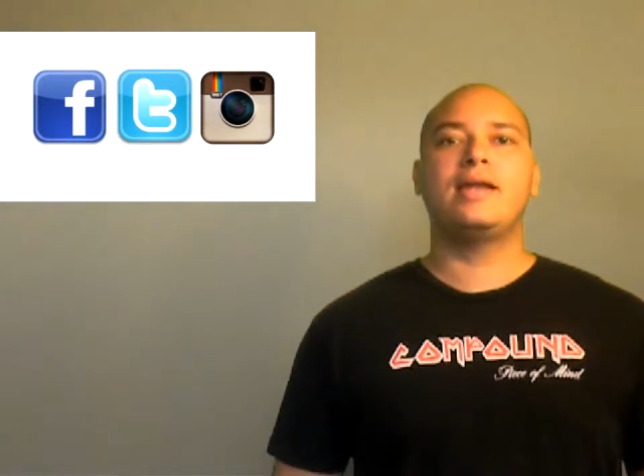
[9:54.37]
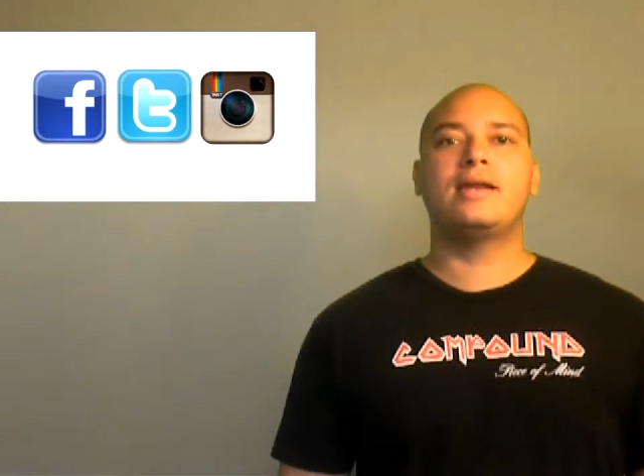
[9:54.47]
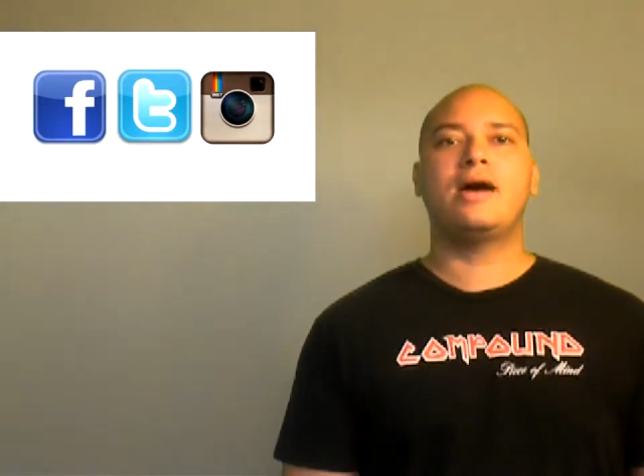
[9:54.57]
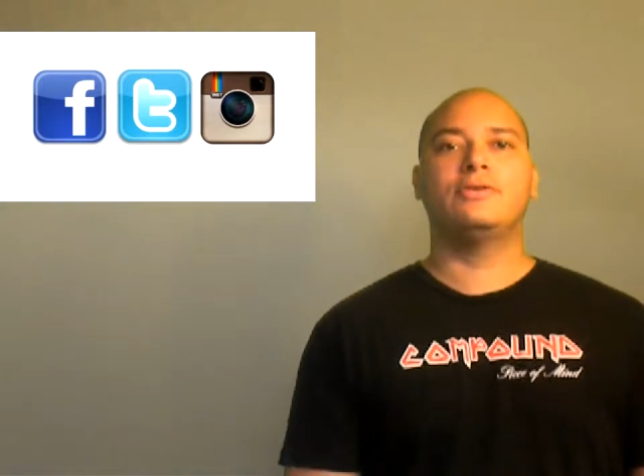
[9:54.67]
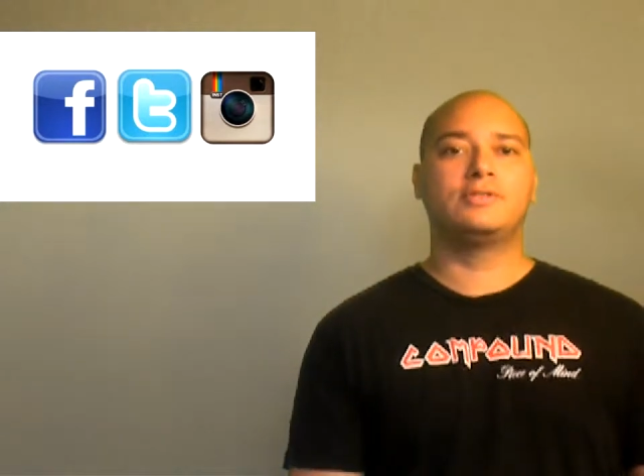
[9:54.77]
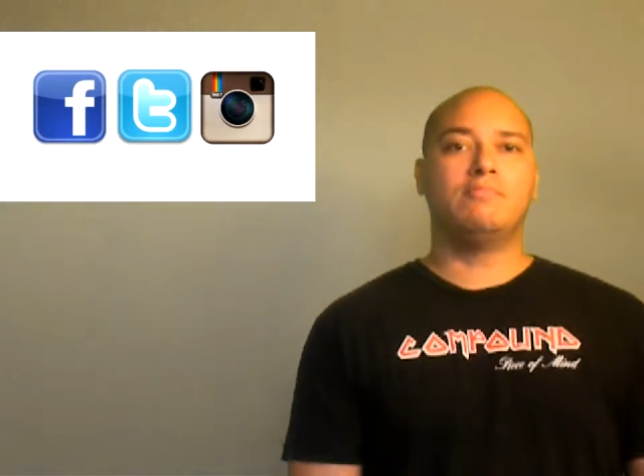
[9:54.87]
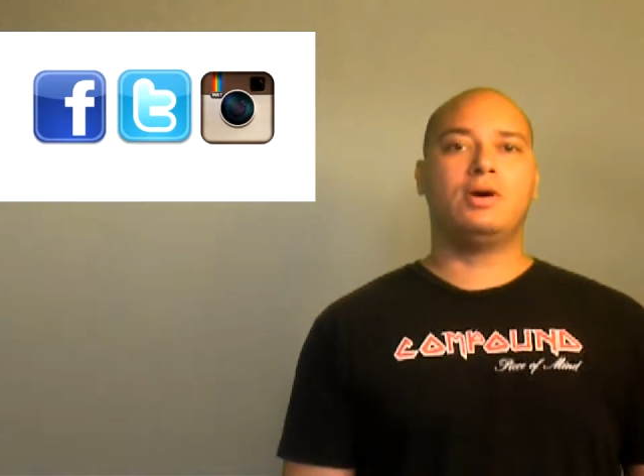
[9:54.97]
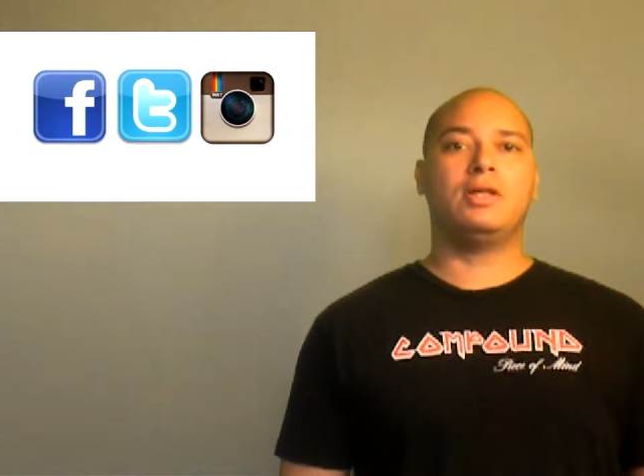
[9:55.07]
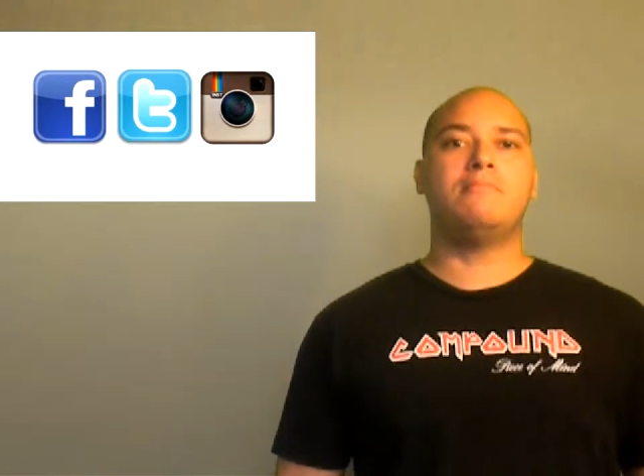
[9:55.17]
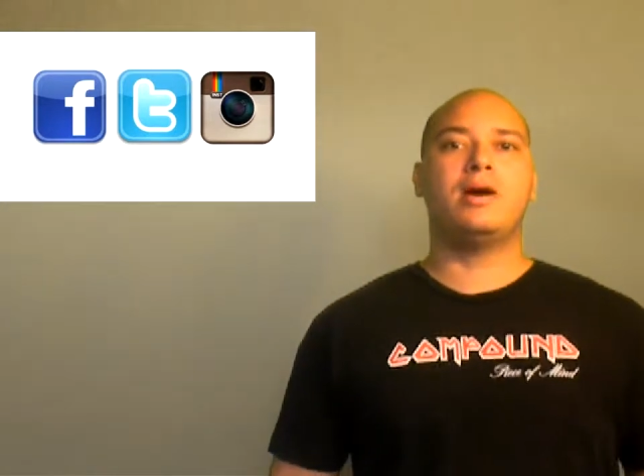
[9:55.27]
Right now it's
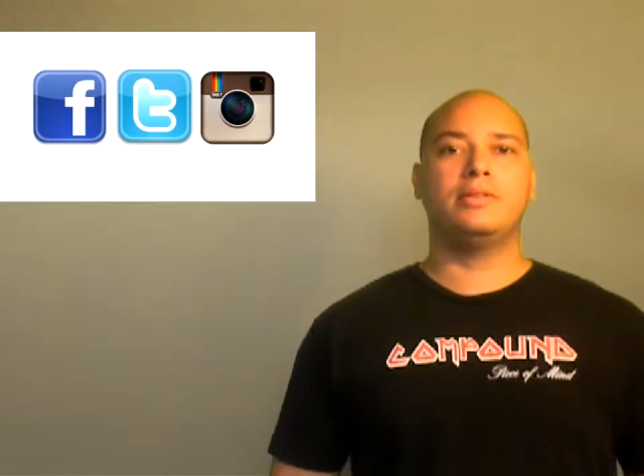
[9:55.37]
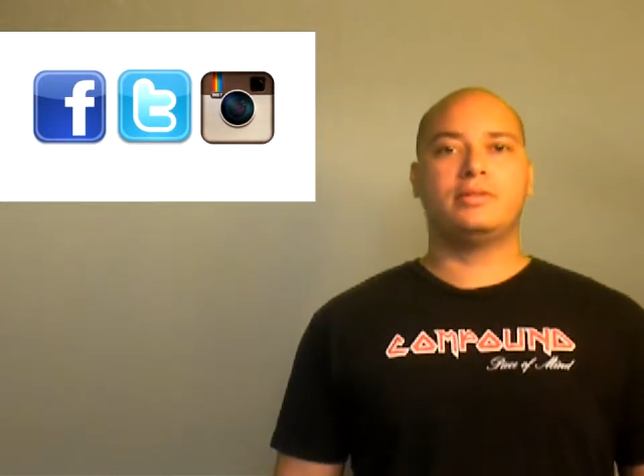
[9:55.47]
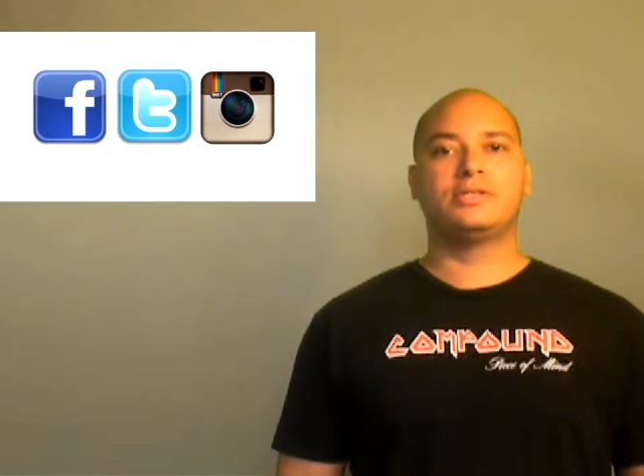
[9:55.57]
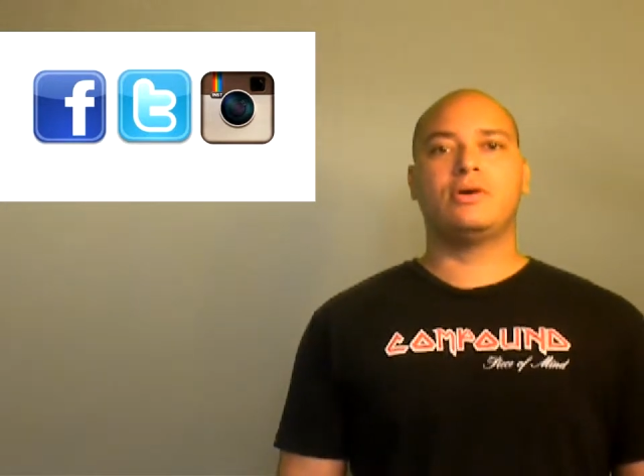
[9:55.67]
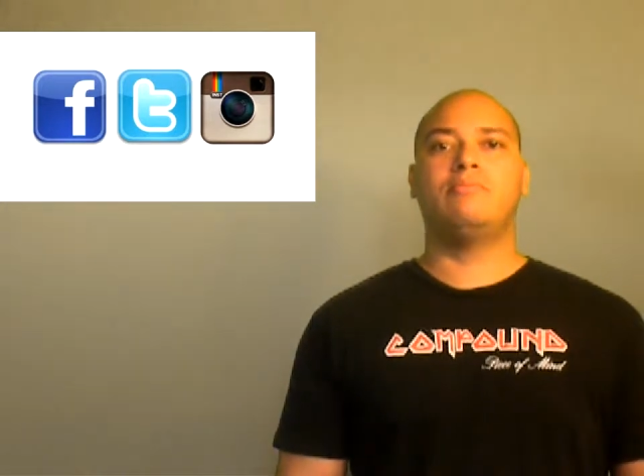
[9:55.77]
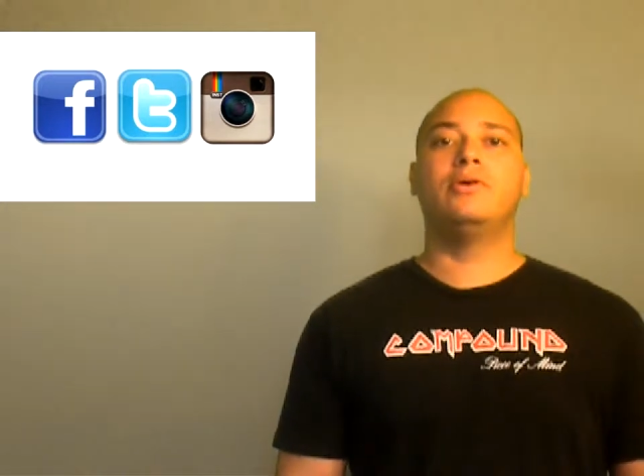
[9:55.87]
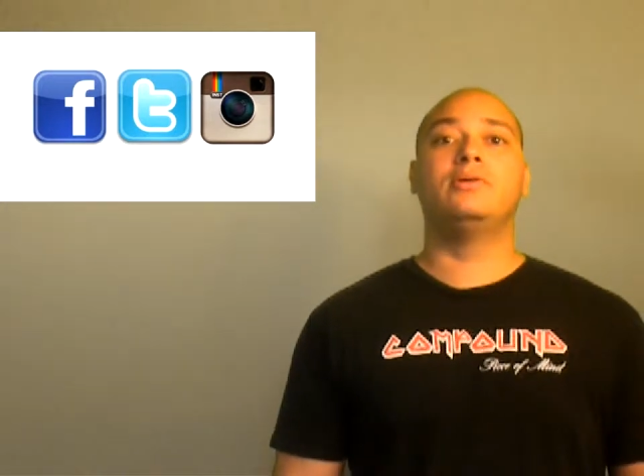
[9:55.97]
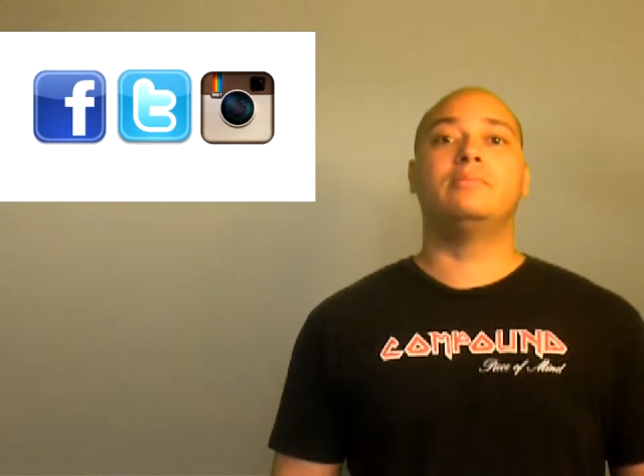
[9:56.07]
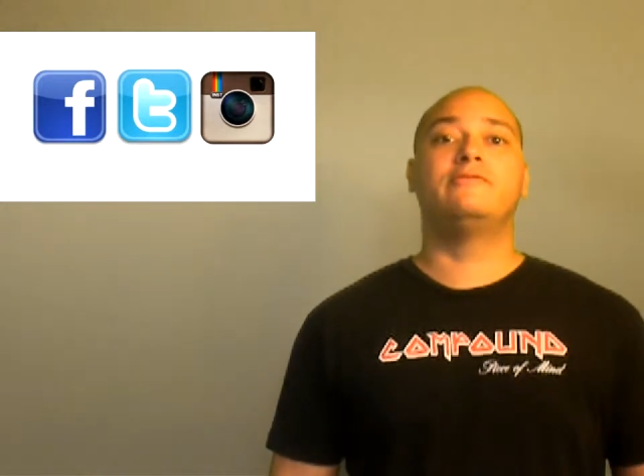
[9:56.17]
mullet month, so I'm putting